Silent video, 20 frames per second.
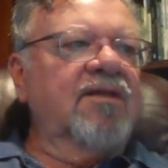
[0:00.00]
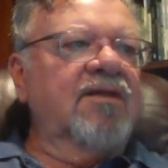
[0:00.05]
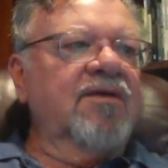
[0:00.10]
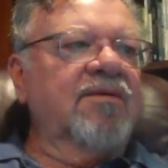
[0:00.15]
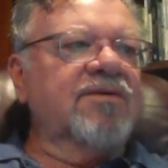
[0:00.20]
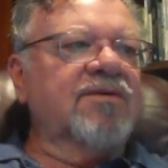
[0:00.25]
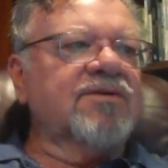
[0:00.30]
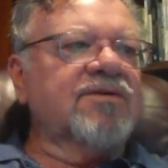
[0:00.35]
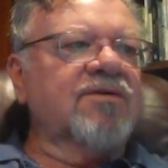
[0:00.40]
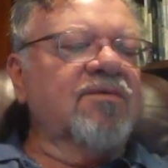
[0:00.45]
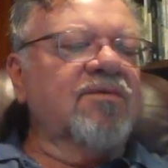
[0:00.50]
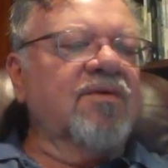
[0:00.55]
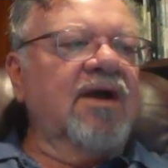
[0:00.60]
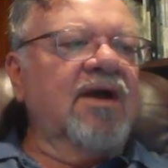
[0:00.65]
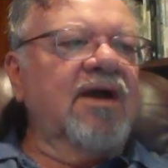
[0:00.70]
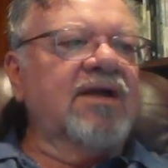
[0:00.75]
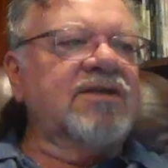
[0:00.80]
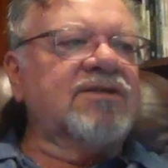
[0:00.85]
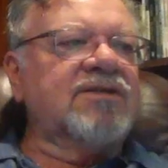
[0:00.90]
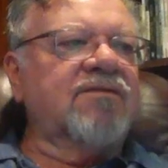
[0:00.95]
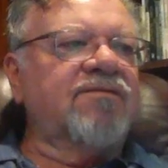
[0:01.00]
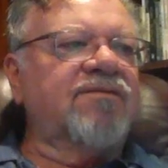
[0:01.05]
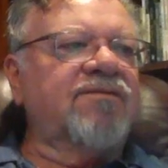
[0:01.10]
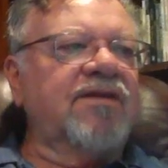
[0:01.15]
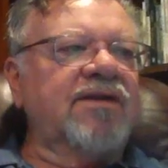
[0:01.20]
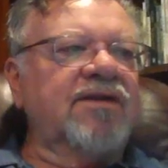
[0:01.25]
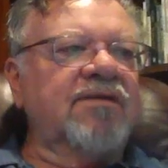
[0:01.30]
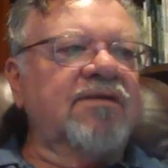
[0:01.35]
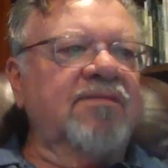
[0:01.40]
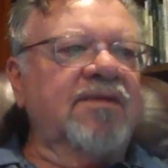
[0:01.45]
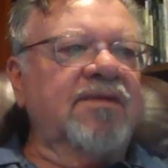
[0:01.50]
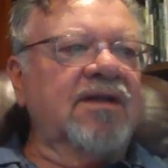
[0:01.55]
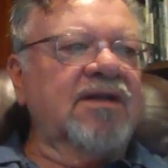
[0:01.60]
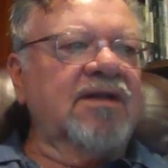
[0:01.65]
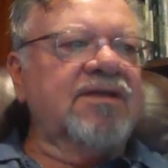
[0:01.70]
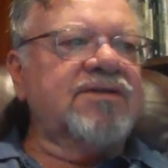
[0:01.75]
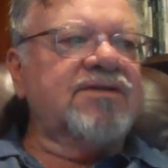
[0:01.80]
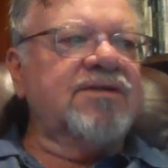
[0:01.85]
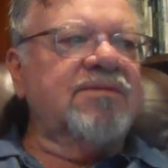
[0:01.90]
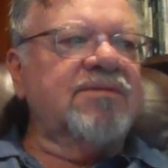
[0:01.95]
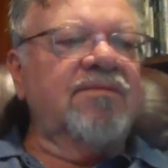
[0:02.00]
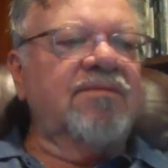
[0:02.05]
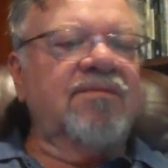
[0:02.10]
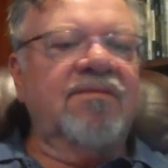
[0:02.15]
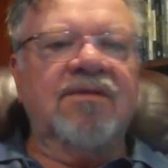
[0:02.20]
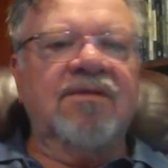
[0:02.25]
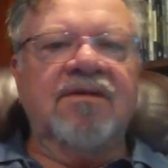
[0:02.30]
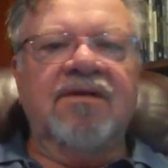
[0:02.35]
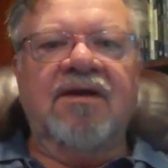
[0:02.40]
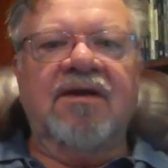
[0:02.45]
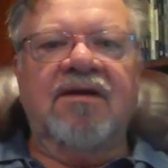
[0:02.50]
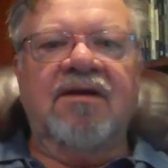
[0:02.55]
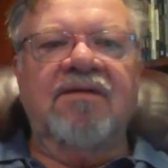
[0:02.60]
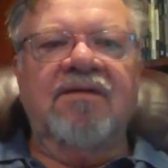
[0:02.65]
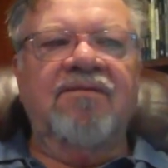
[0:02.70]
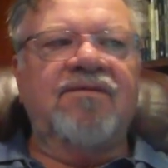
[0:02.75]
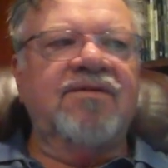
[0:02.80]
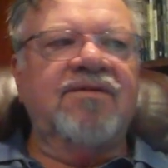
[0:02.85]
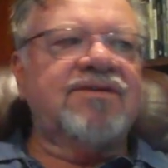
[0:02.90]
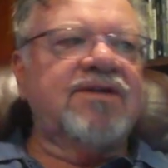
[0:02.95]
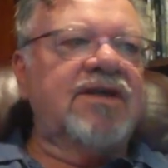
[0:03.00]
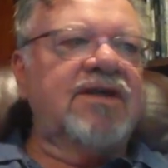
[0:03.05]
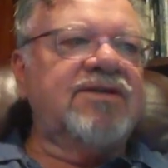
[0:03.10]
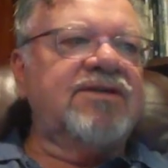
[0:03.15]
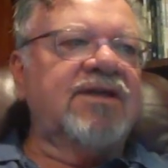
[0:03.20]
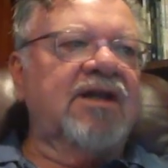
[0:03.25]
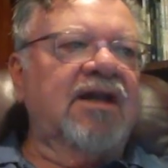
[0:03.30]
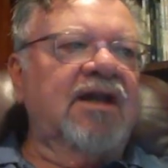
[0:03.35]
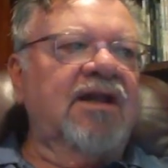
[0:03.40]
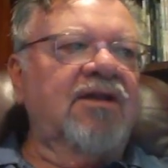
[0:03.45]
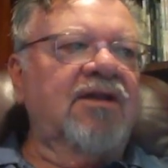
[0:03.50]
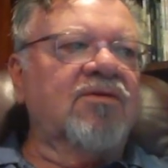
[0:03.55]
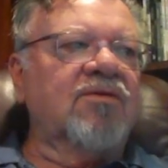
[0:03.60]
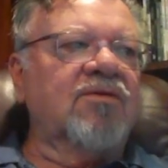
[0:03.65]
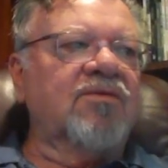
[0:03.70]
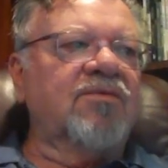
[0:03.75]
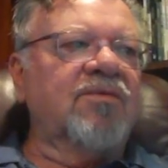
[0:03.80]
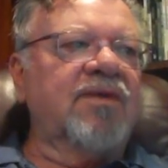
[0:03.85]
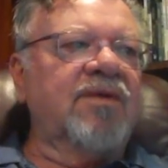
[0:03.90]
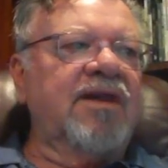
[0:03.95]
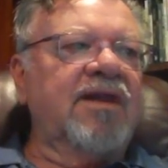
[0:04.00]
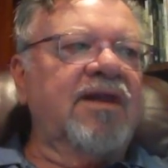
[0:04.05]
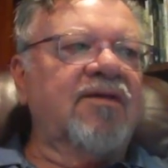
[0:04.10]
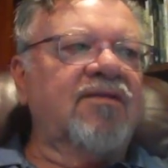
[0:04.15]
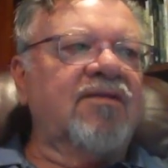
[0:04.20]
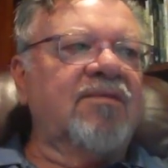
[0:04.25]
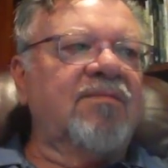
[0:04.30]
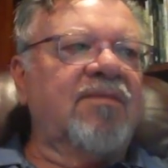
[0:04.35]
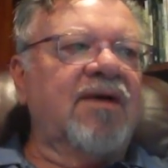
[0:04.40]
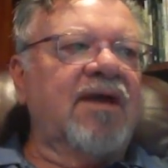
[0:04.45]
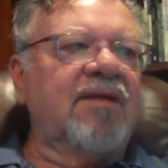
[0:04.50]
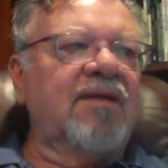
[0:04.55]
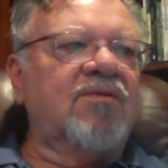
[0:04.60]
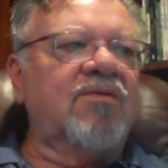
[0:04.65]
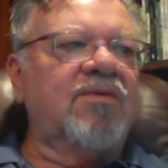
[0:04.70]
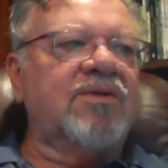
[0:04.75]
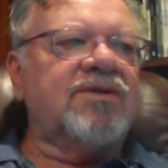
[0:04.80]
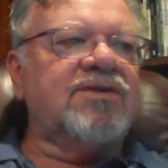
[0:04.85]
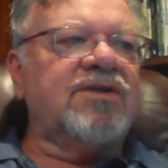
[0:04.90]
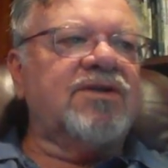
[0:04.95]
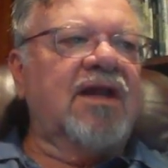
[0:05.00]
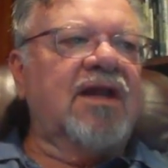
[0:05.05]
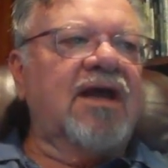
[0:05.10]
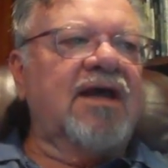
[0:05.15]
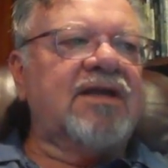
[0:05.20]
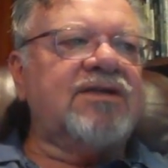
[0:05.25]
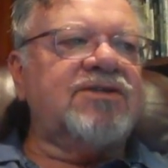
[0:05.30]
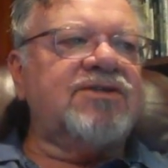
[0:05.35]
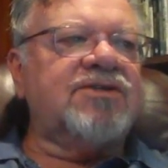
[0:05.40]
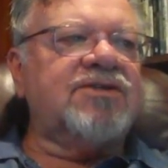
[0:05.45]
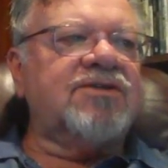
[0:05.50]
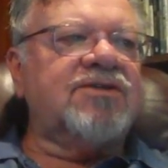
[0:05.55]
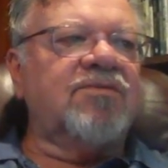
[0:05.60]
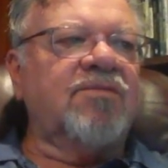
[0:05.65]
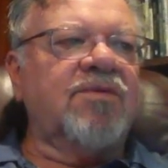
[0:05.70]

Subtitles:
There was a rise of fundamentalism, emphasizing literal reading of the Bible, which clashed